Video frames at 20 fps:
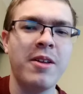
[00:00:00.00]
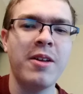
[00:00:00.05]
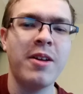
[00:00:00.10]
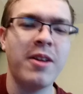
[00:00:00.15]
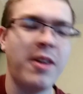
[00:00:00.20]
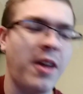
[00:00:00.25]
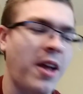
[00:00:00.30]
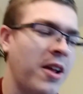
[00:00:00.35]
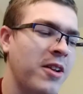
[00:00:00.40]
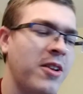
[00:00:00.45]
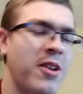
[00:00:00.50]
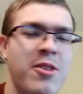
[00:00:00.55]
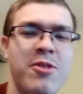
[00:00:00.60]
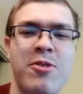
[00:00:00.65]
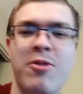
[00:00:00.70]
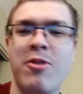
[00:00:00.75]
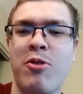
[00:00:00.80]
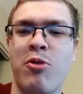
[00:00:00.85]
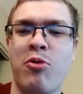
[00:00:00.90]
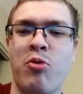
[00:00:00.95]
can't I
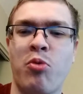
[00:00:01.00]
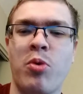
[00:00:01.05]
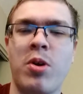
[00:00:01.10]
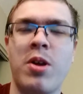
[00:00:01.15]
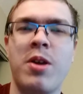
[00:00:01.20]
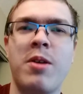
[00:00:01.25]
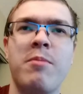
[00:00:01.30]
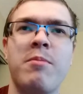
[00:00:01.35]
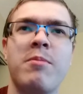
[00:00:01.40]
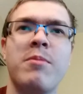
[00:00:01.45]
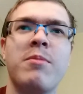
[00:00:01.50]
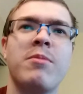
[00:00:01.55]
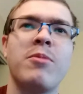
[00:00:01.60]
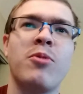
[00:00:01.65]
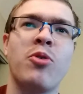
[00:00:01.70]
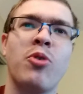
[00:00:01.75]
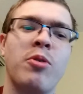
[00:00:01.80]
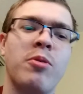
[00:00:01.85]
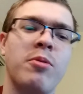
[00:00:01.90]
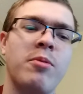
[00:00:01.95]
just dream
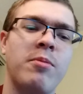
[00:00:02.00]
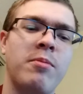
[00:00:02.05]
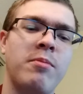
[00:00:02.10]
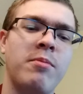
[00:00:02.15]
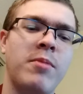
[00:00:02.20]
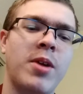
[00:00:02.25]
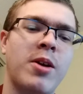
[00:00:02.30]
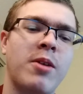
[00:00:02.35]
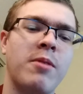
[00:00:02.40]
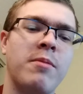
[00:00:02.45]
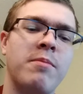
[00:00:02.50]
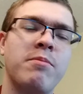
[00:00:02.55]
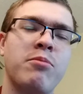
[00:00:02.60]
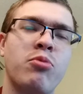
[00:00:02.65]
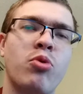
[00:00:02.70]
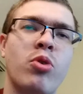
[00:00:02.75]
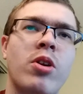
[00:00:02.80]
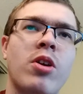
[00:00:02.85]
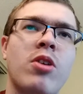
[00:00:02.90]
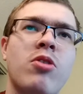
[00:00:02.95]
or make a
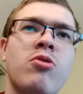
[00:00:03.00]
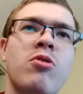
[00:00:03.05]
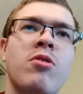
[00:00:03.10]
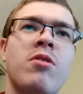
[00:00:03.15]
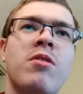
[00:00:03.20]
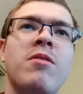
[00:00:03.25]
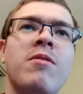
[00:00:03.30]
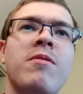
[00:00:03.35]
prediction?